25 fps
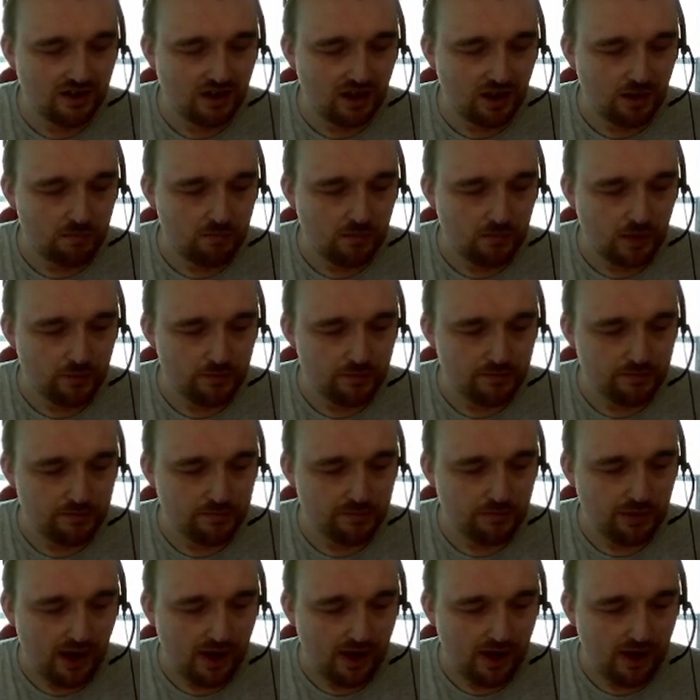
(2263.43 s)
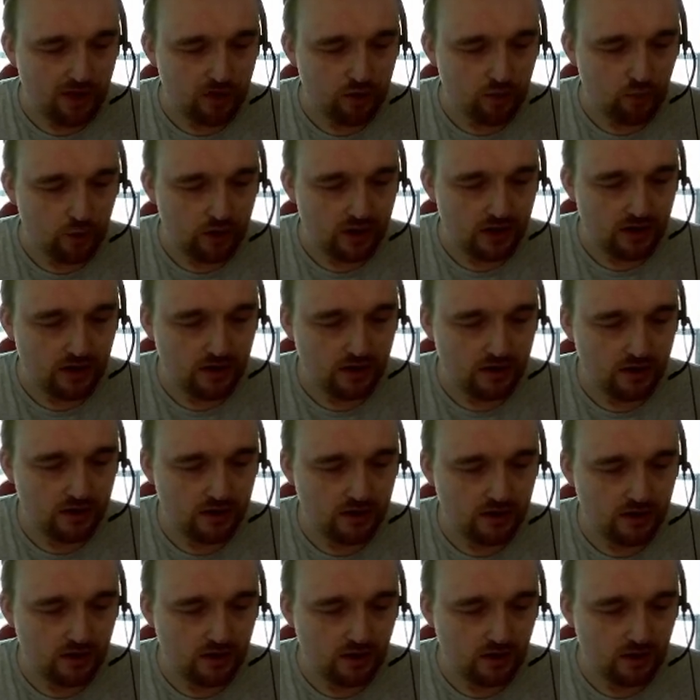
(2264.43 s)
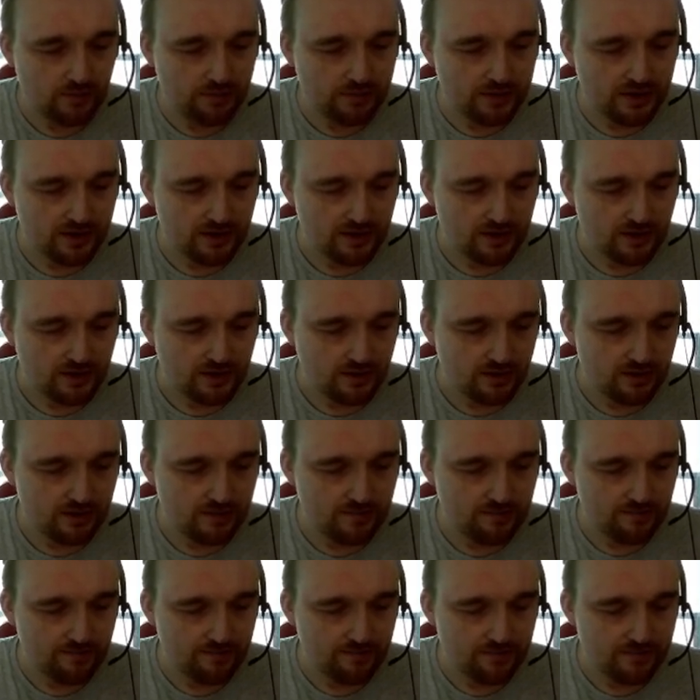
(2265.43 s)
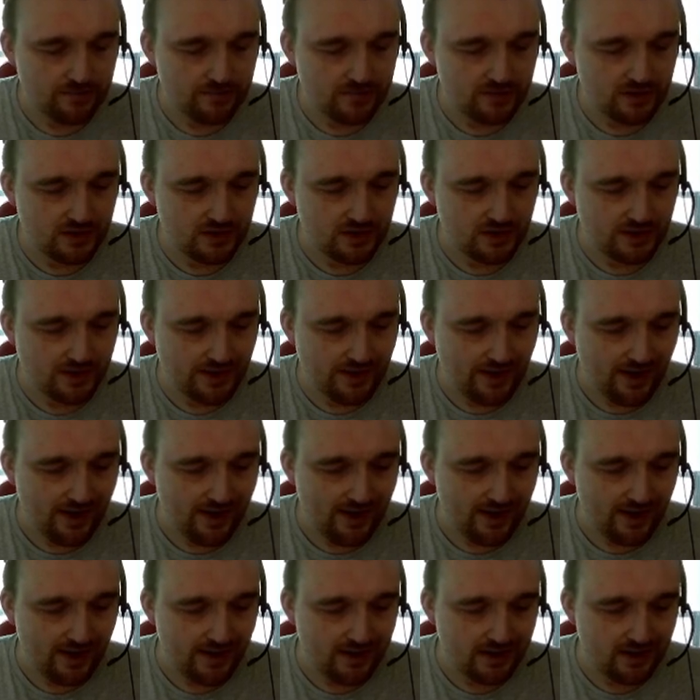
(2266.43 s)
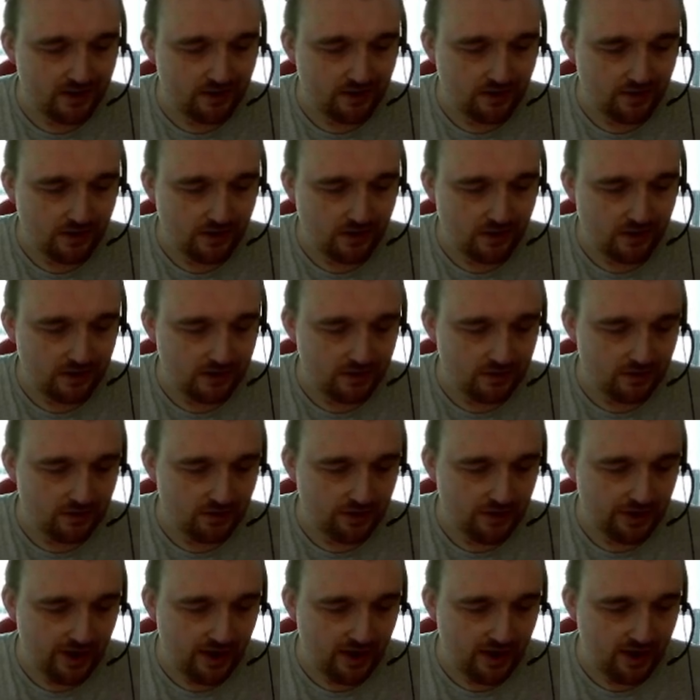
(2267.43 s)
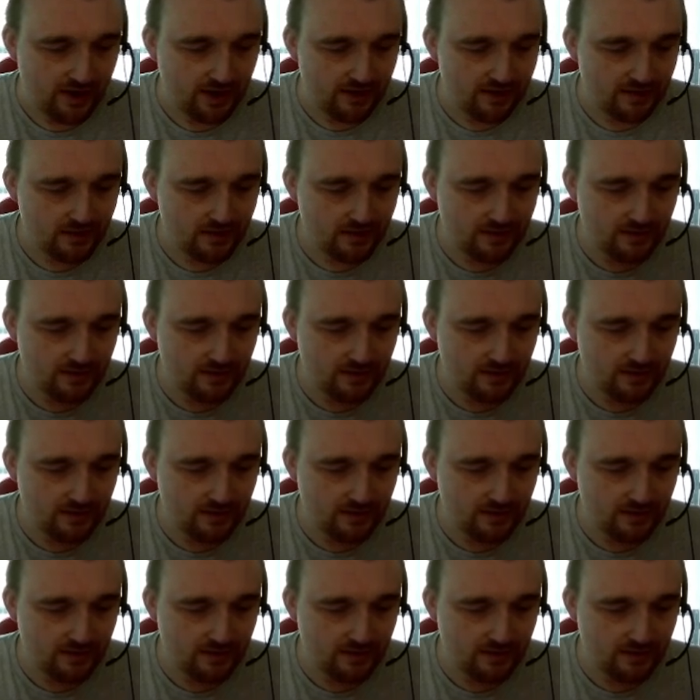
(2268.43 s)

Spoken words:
mountain pathway up to the eye or the head.